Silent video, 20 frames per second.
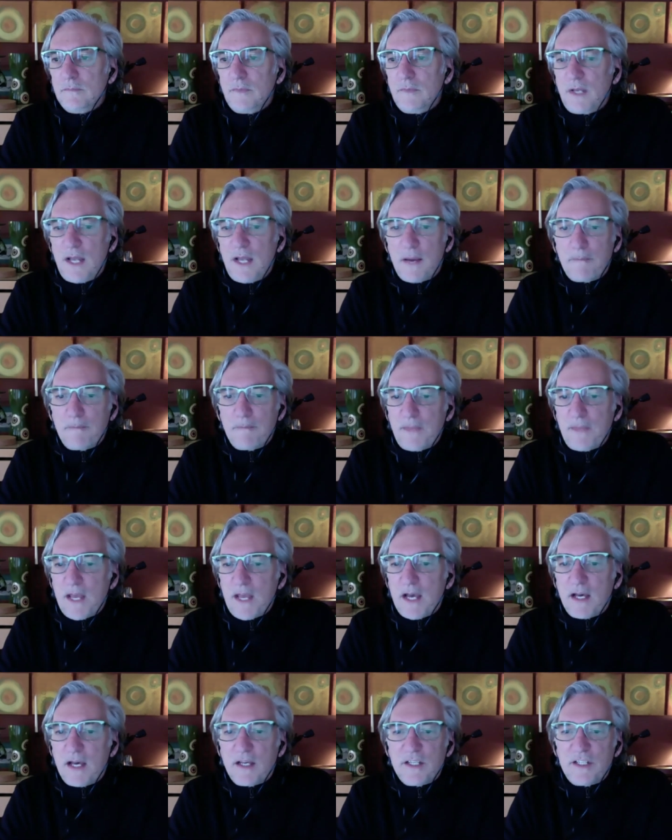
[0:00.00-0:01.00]
Yep.
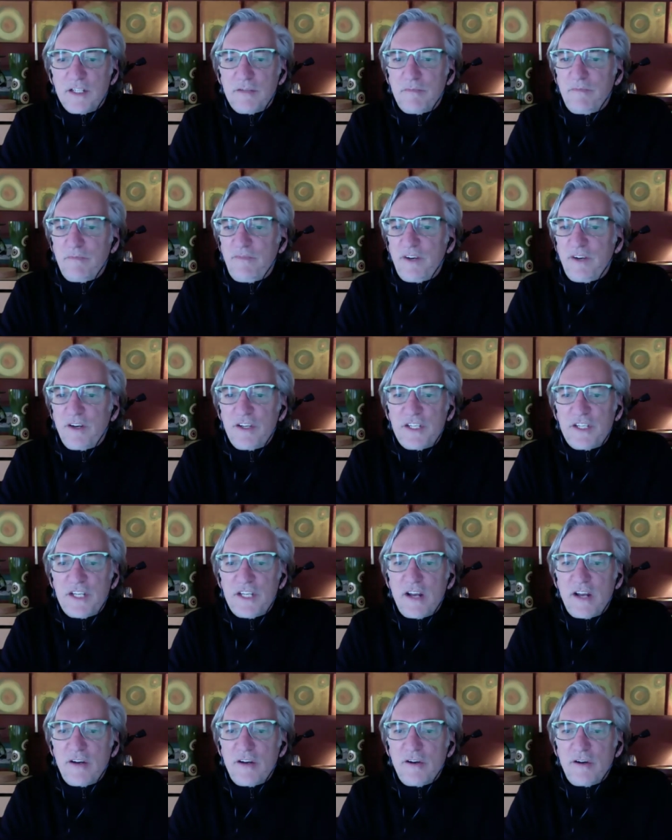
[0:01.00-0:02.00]
Very
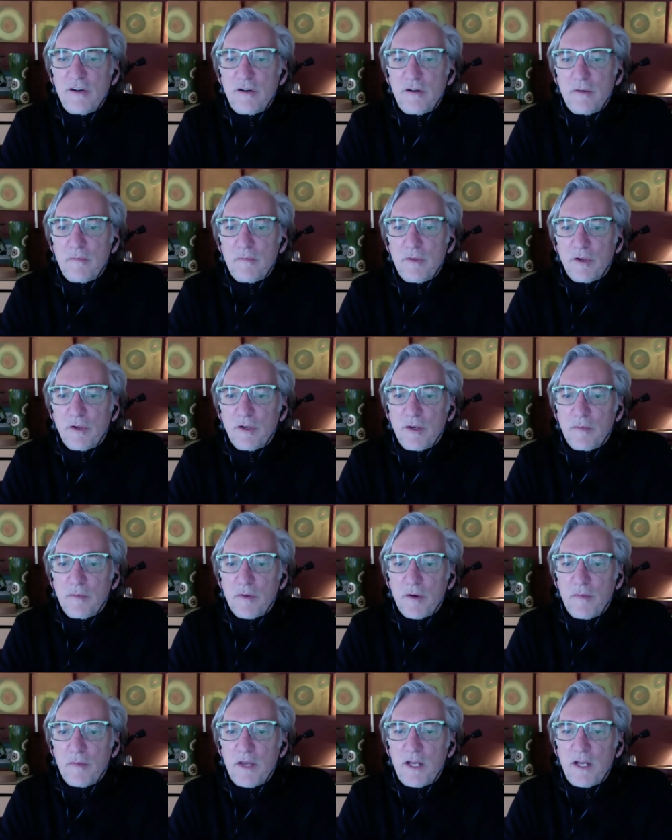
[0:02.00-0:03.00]
standard building
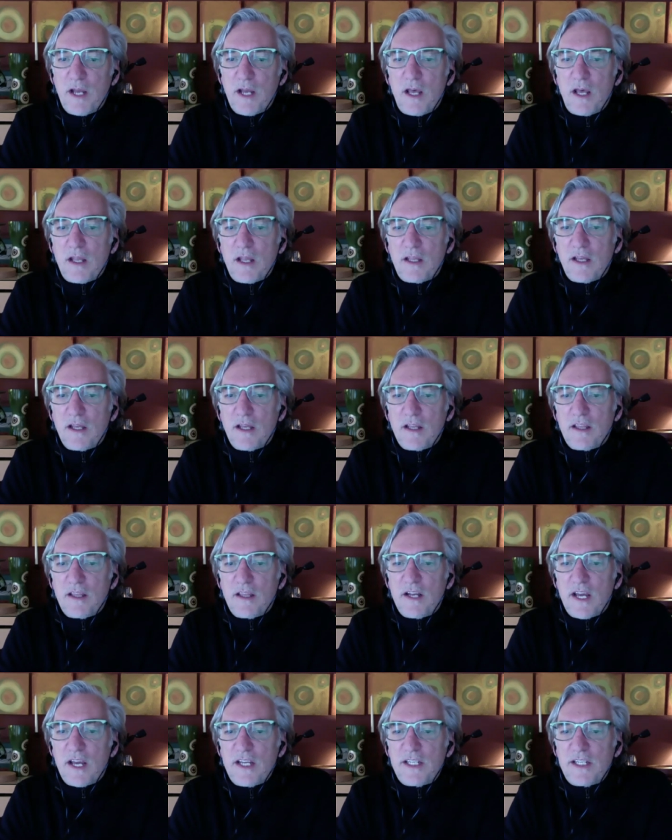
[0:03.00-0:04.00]
permit. The
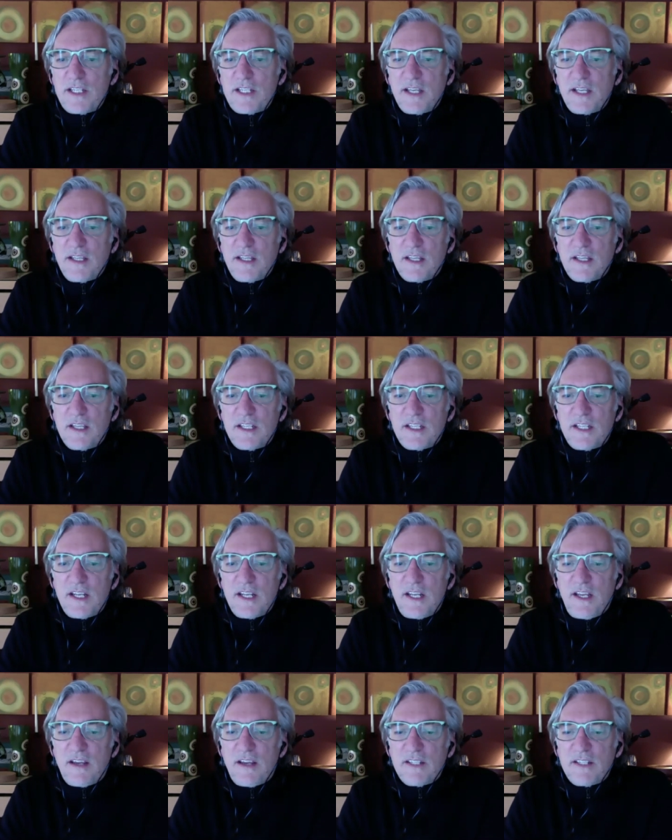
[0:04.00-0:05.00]
nice thing that the
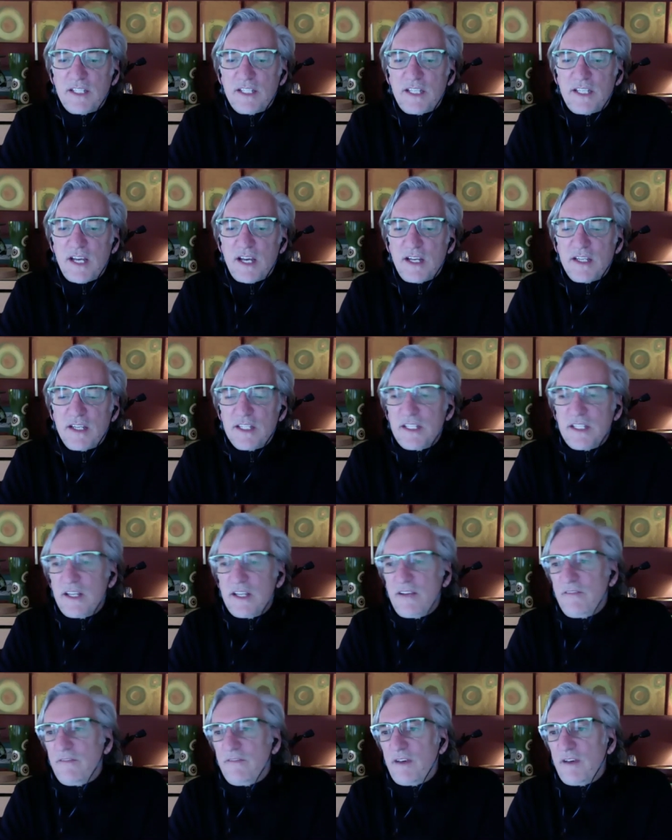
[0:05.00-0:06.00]
city has done is
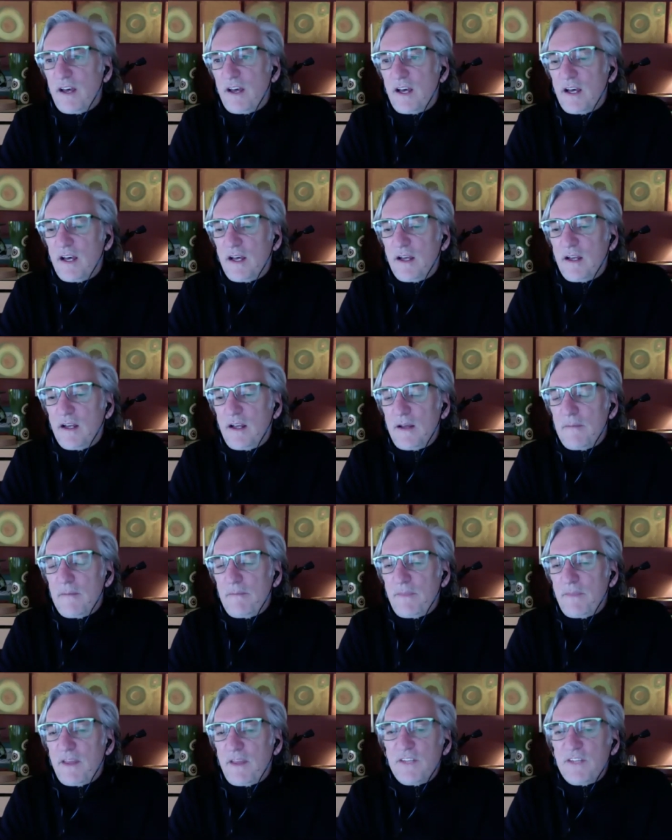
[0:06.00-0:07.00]
they've
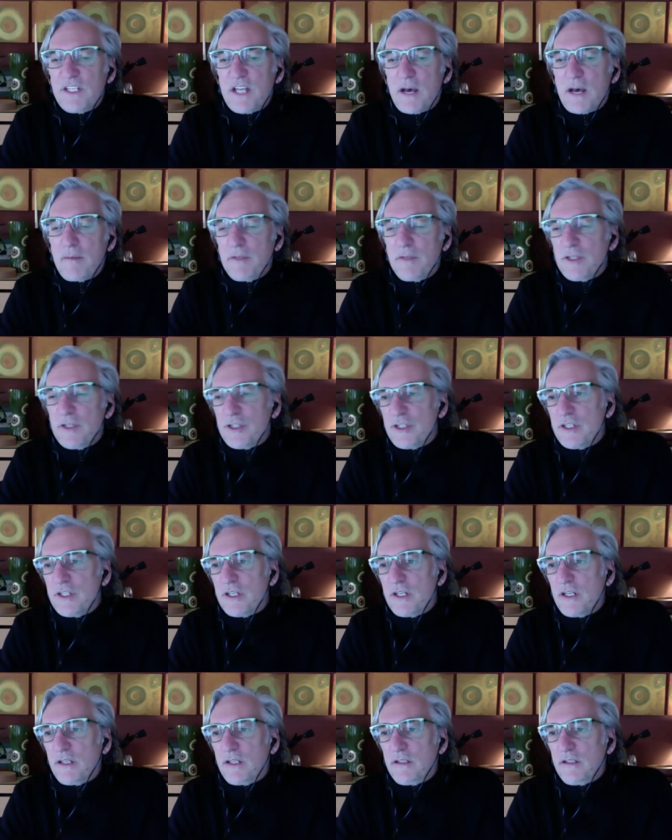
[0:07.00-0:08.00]
established
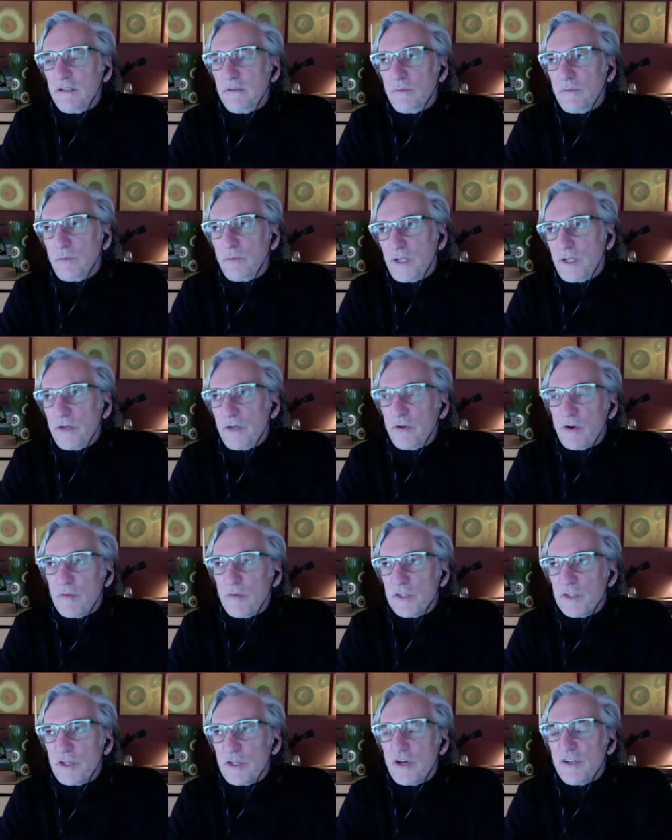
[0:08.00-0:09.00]
what you'd
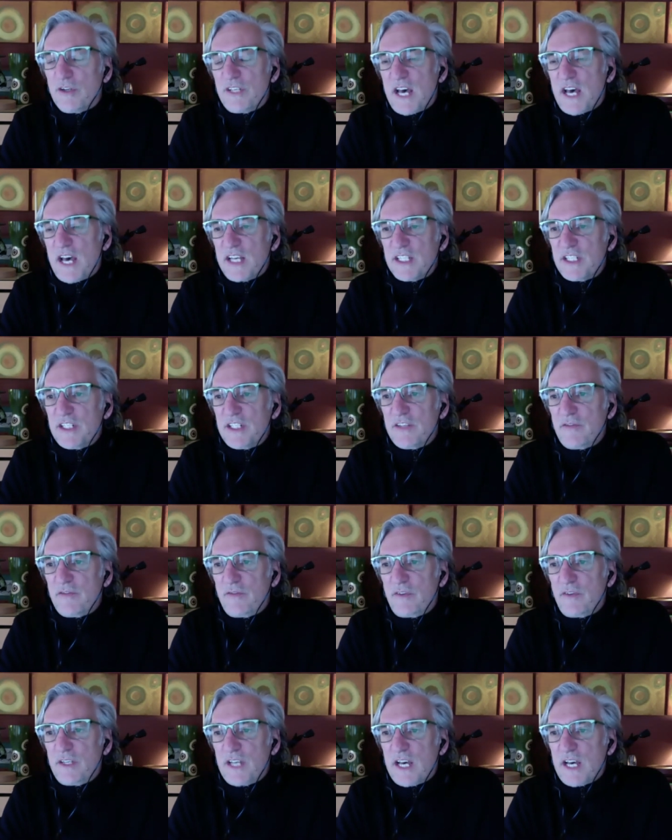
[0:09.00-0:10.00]
almost call task
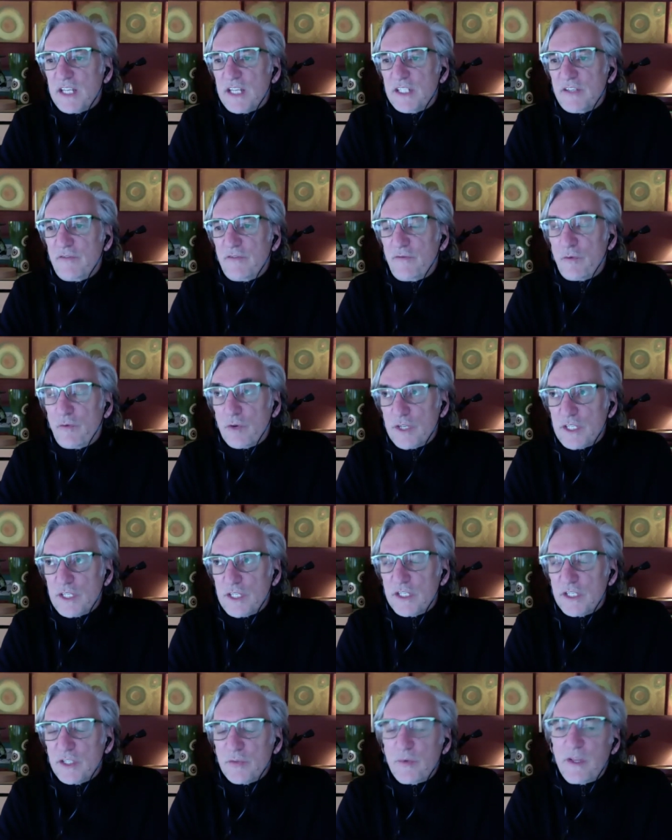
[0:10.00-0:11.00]

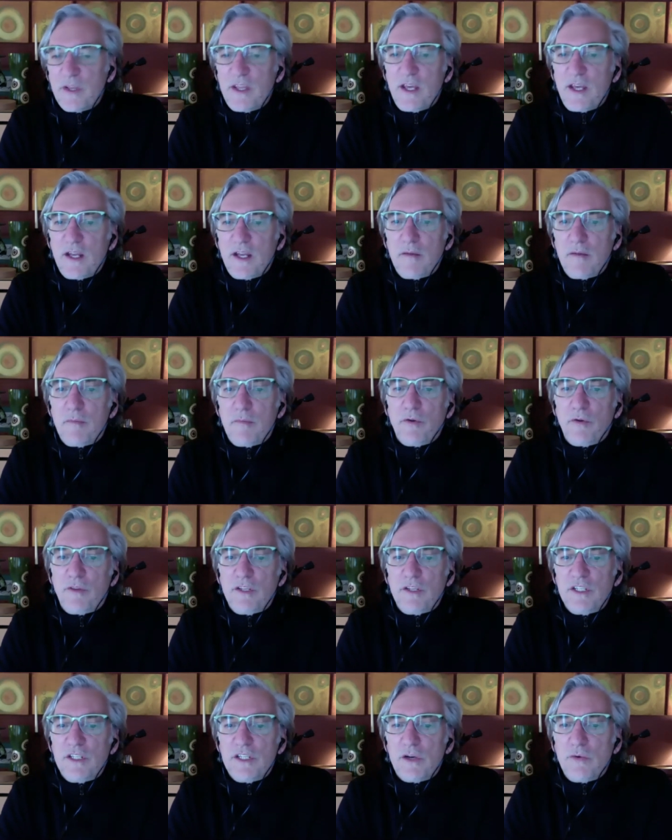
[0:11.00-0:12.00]
forces within both
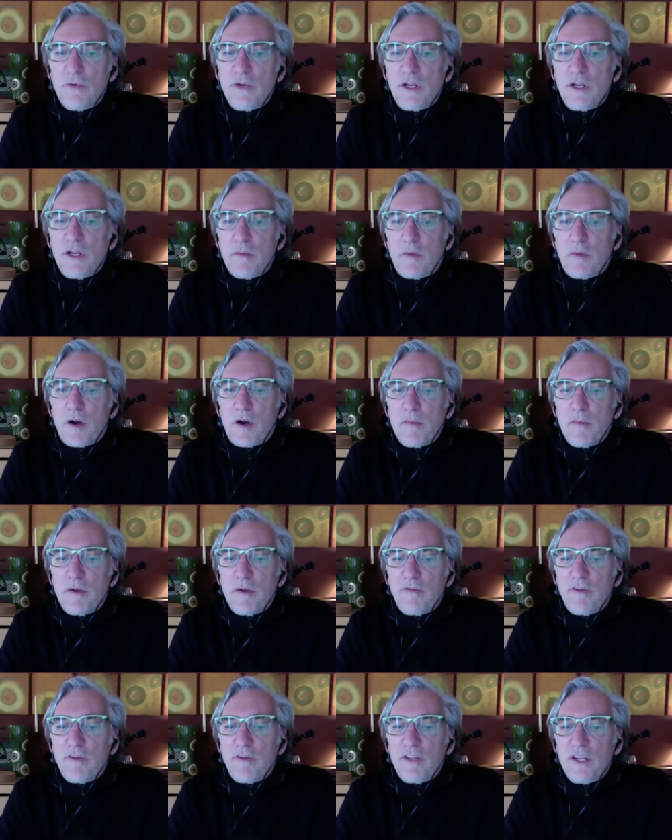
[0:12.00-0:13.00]
the zoning
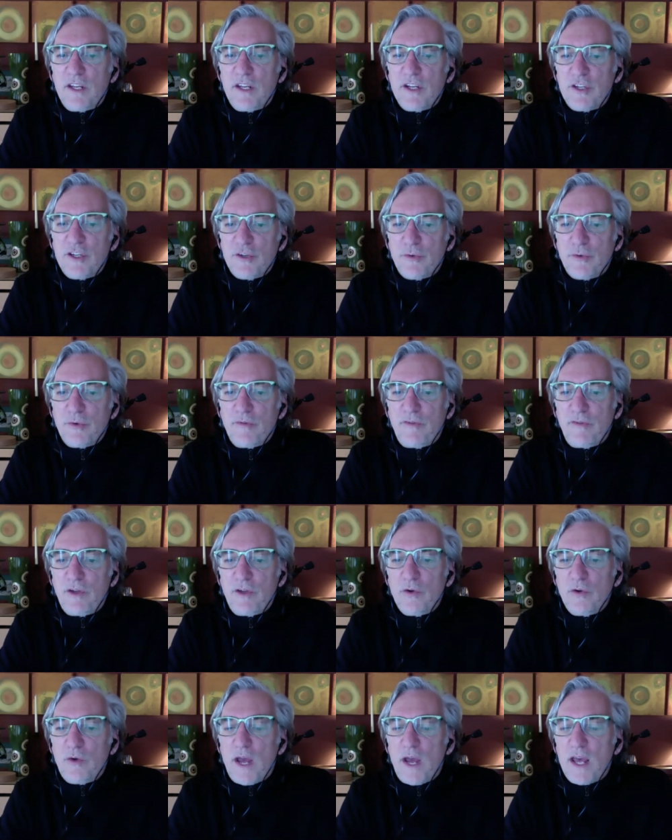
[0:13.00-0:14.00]
department for the initial
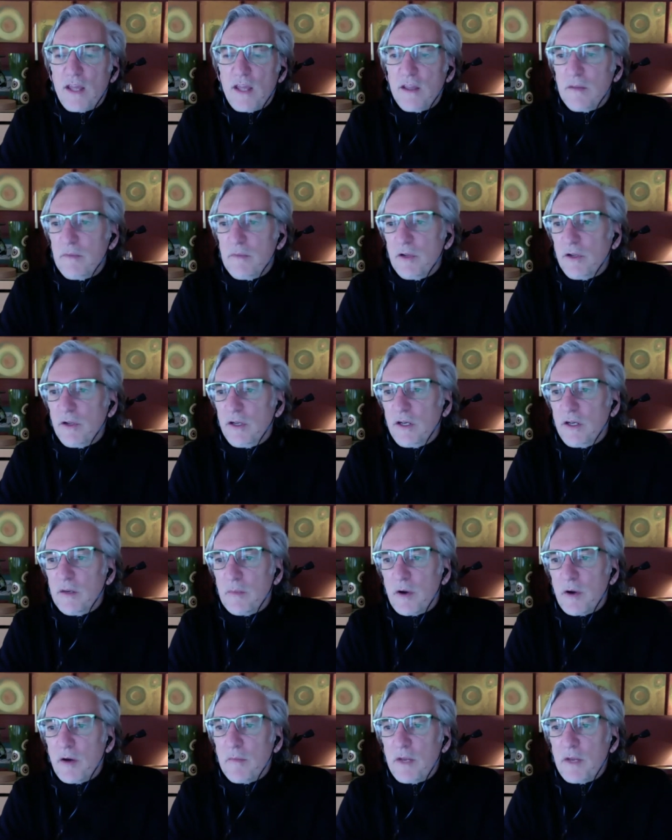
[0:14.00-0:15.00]
review and the building
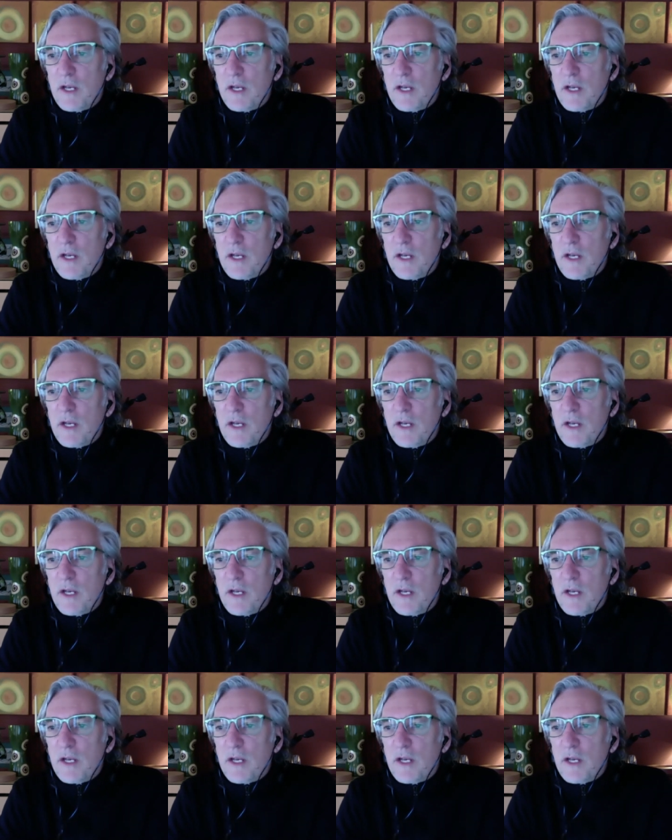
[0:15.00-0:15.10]
department.